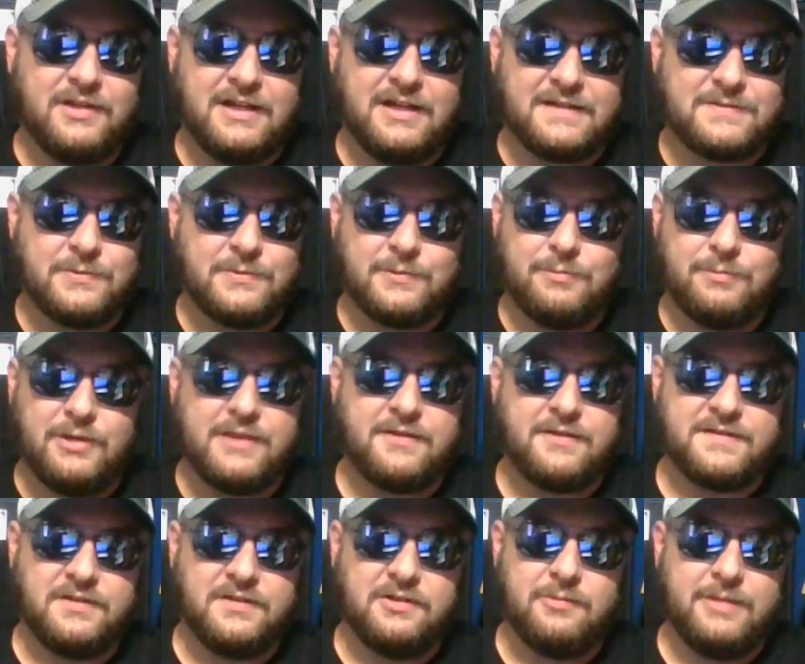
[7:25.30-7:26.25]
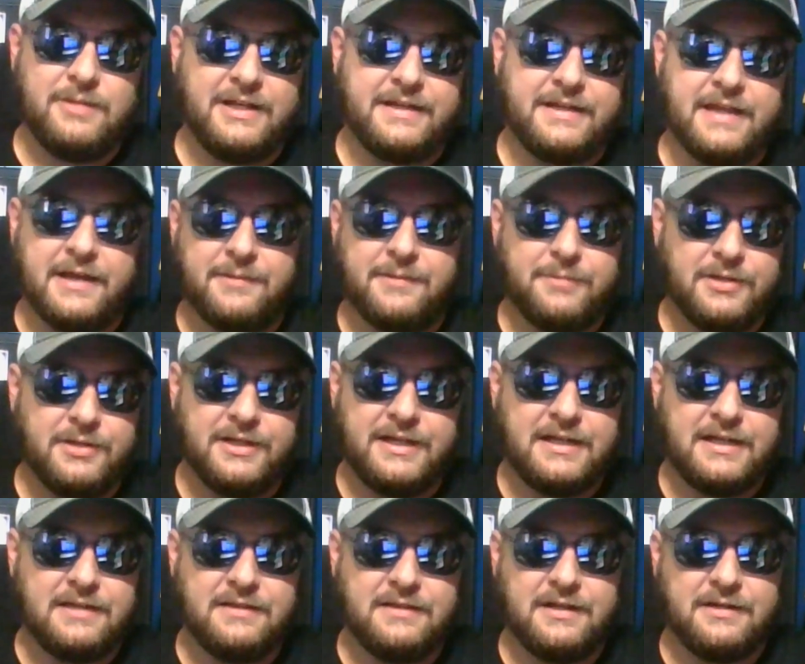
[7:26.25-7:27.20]
if you like swordplay. There's a little bit of
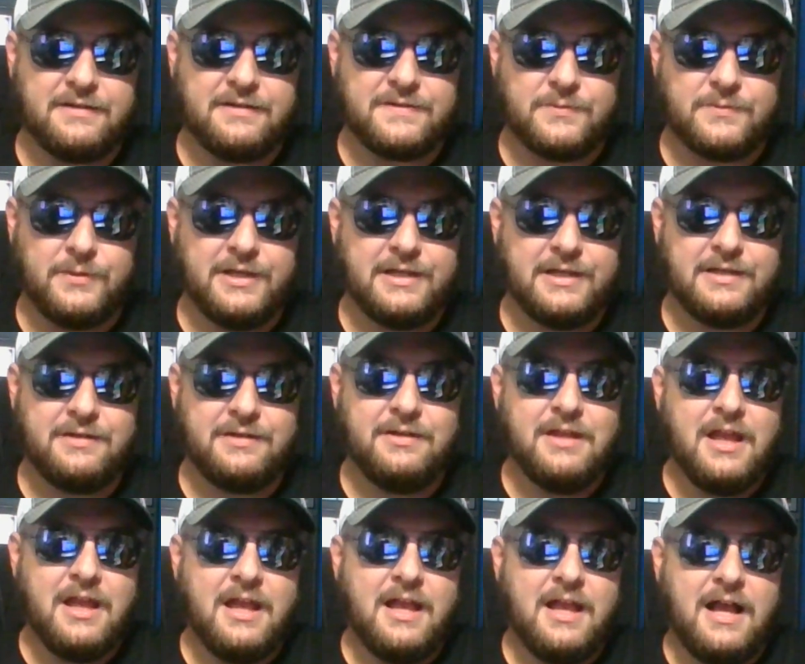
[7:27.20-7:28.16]
gunplay in there as well.